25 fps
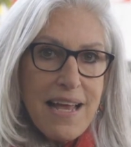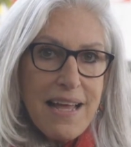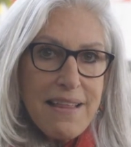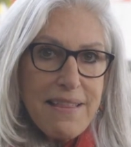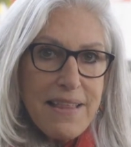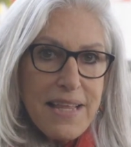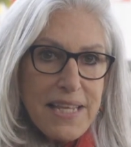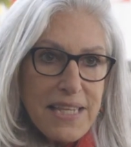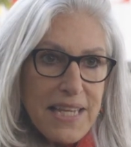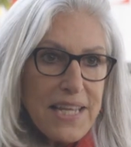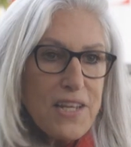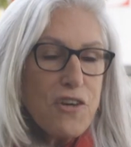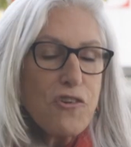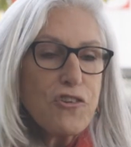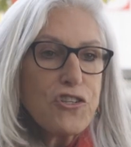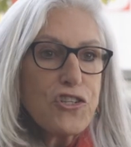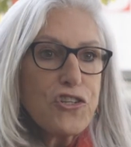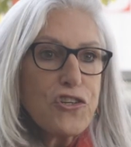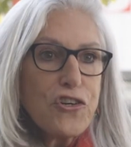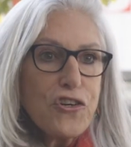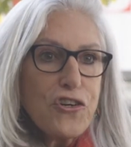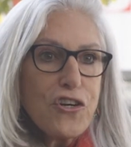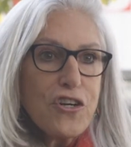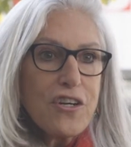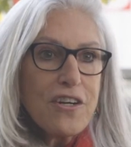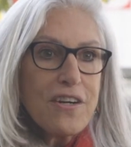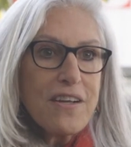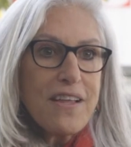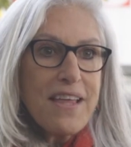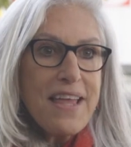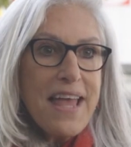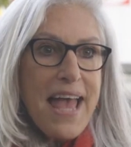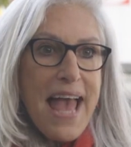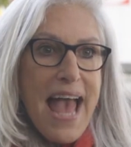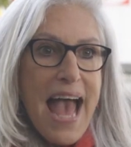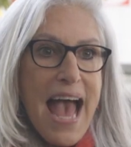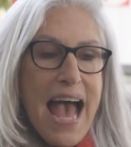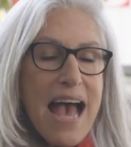the literature,
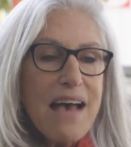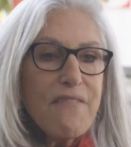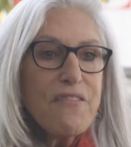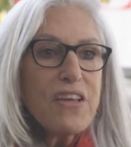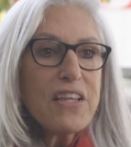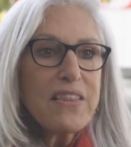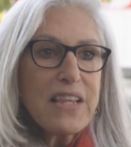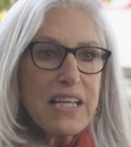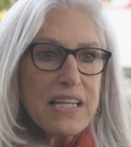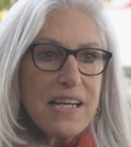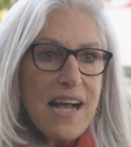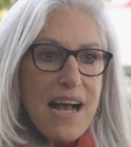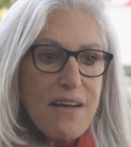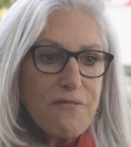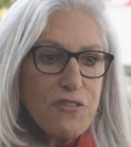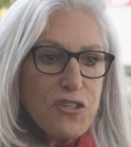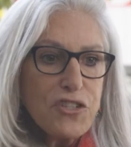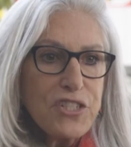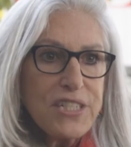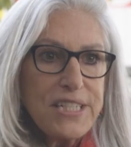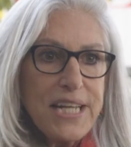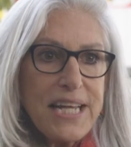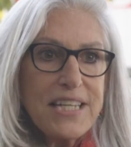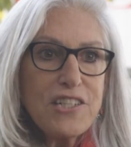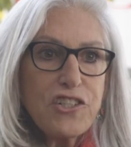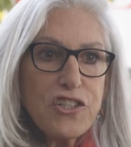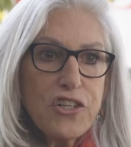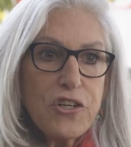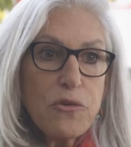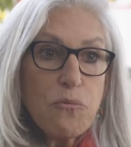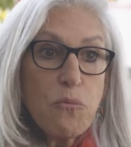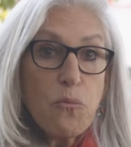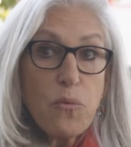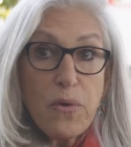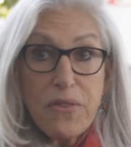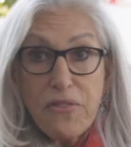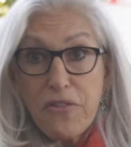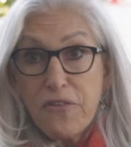having the
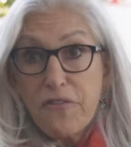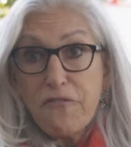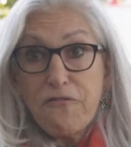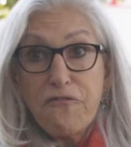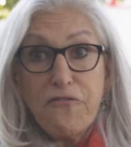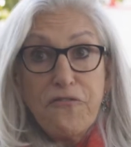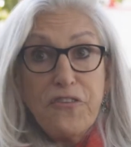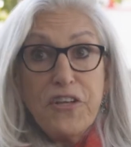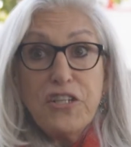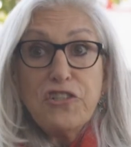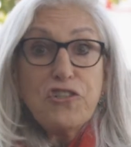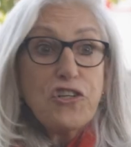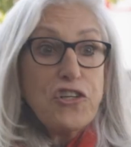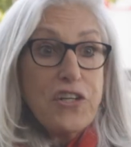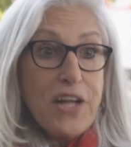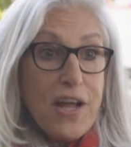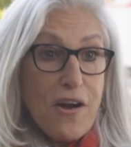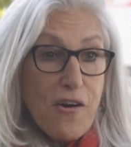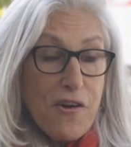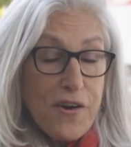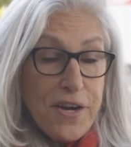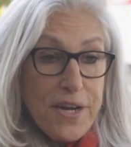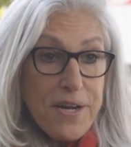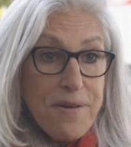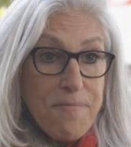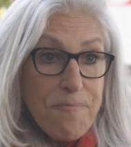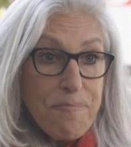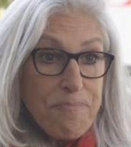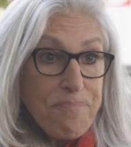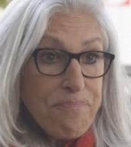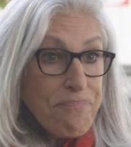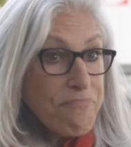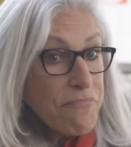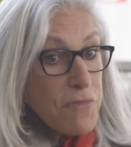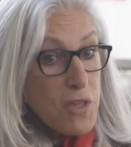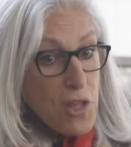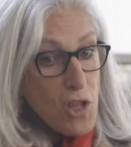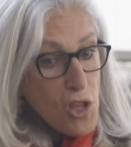conversation with the visionary,
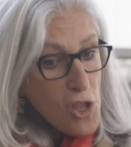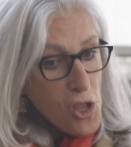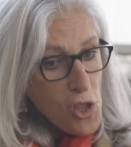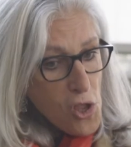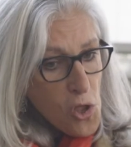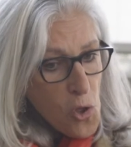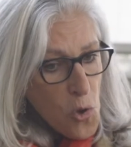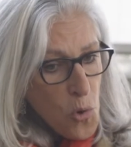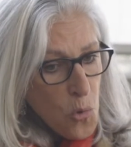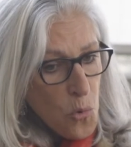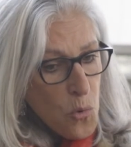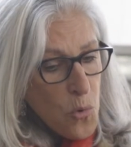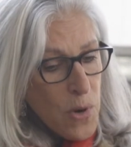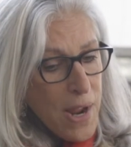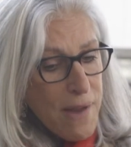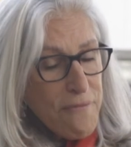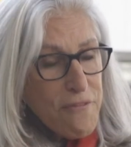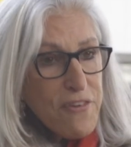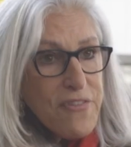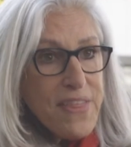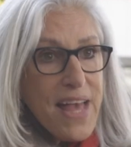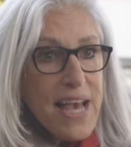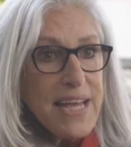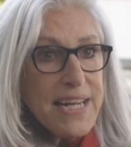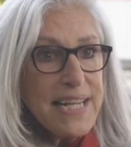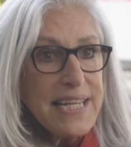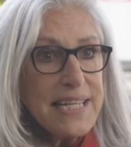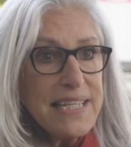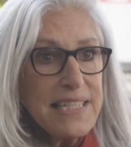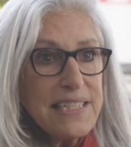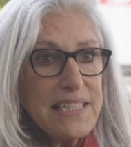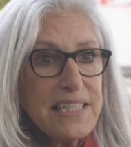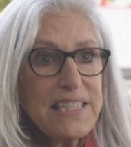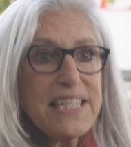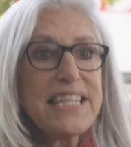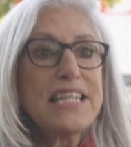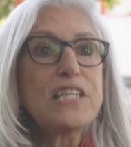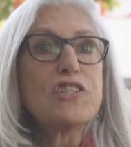whoever that
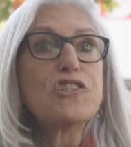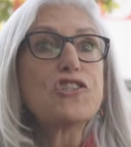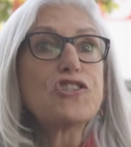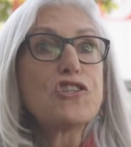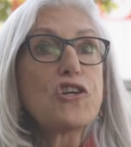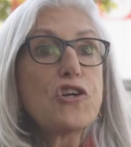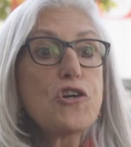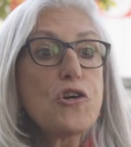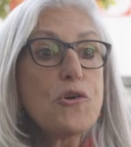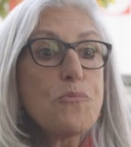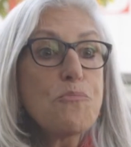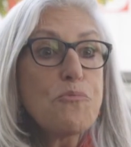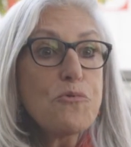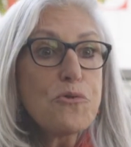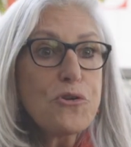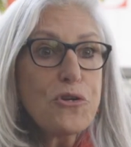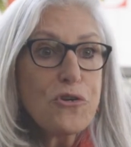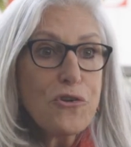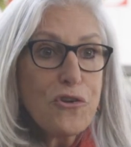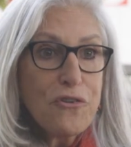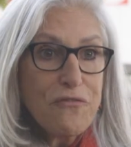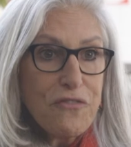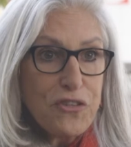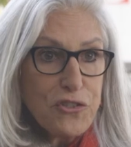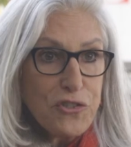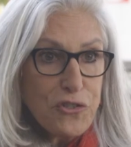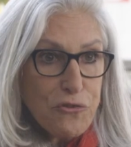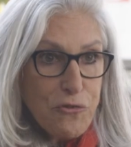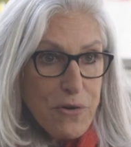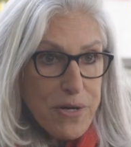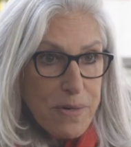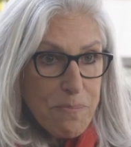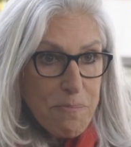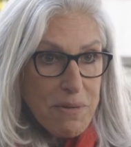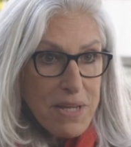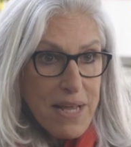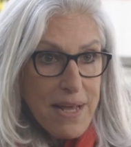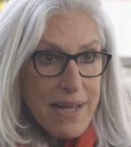is, the interpreter of the
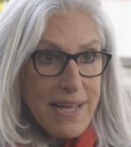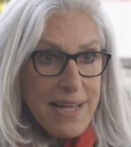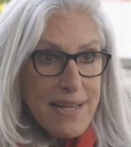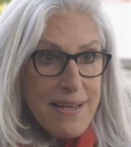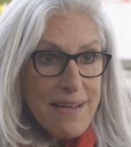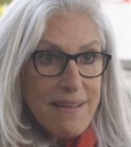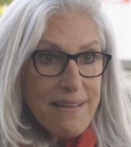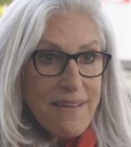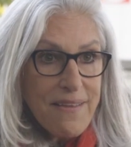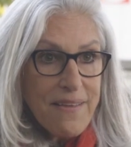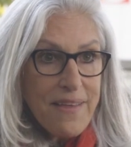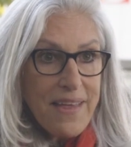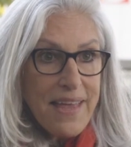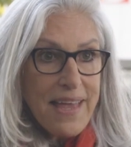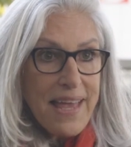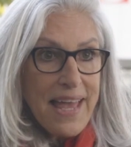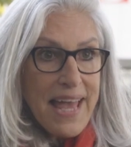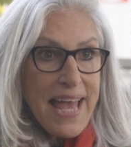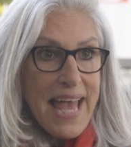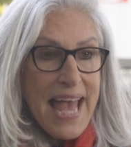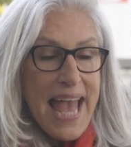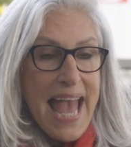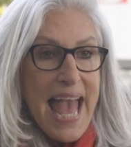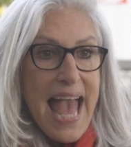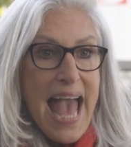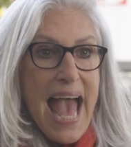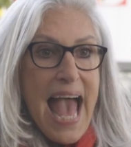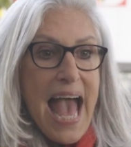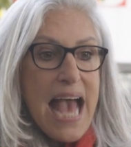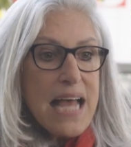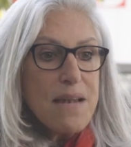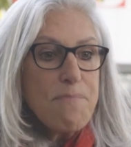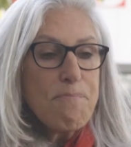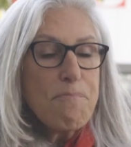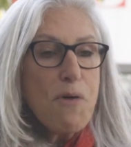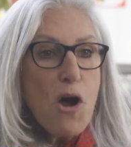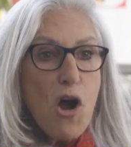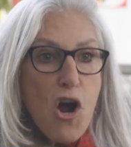screenplay,
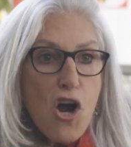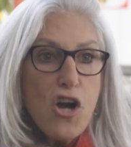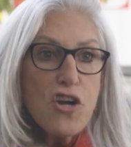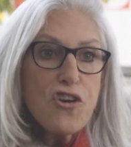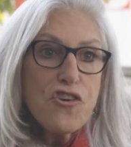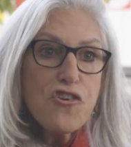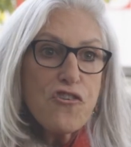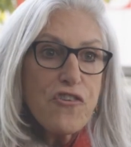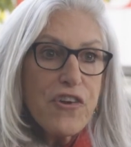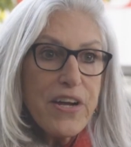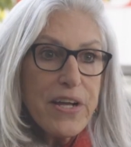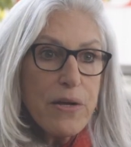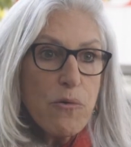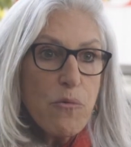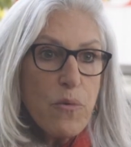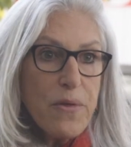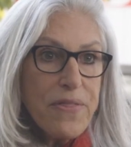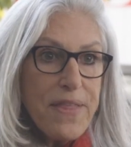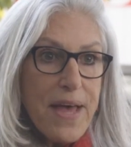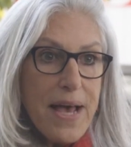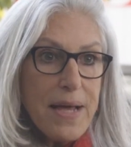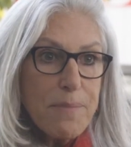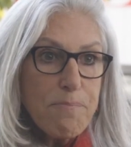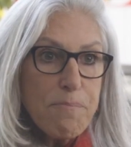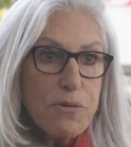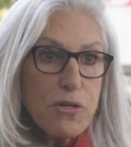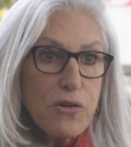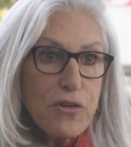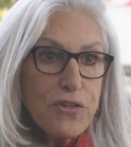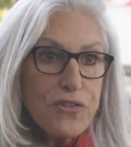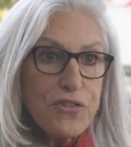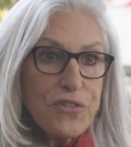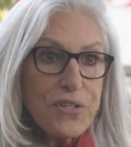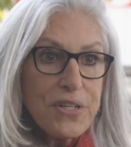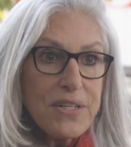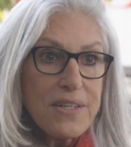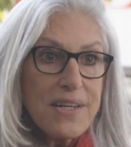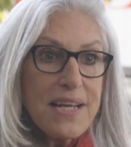and partnering with that
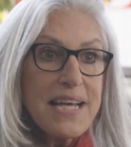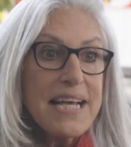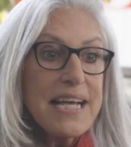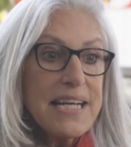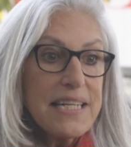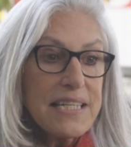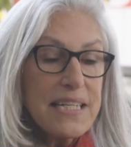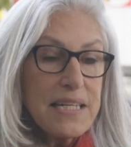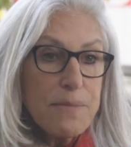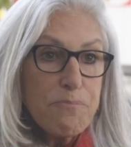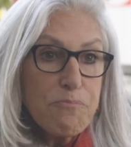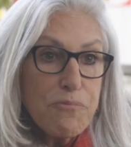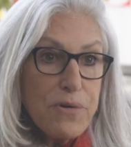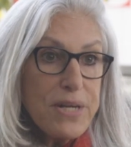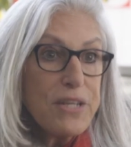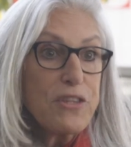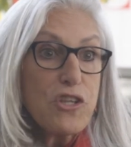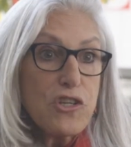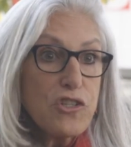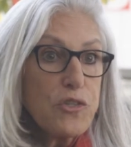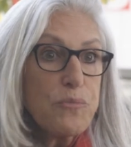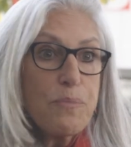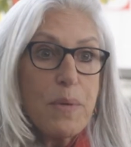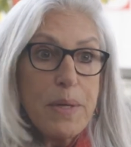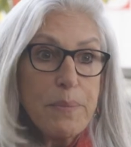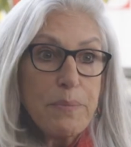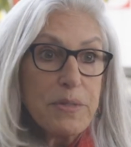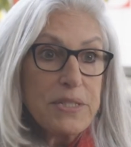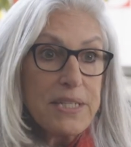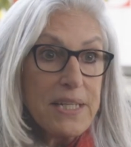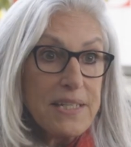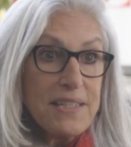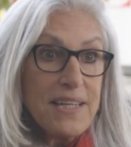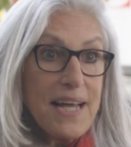person to bring those people to